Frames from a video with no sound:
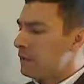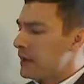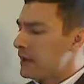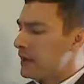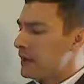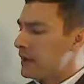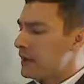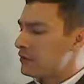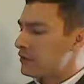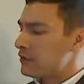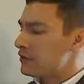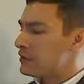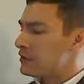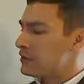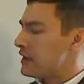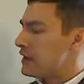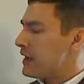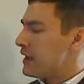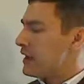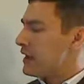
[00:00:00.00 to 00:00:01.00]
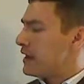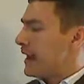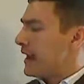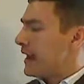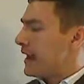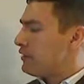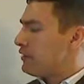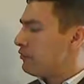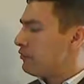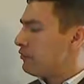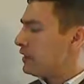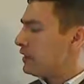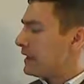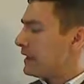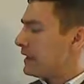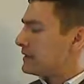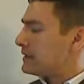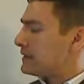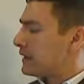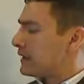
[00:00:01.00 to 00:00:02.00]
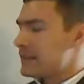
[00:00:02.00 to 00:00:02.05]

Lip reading: pictures, and he really gets it,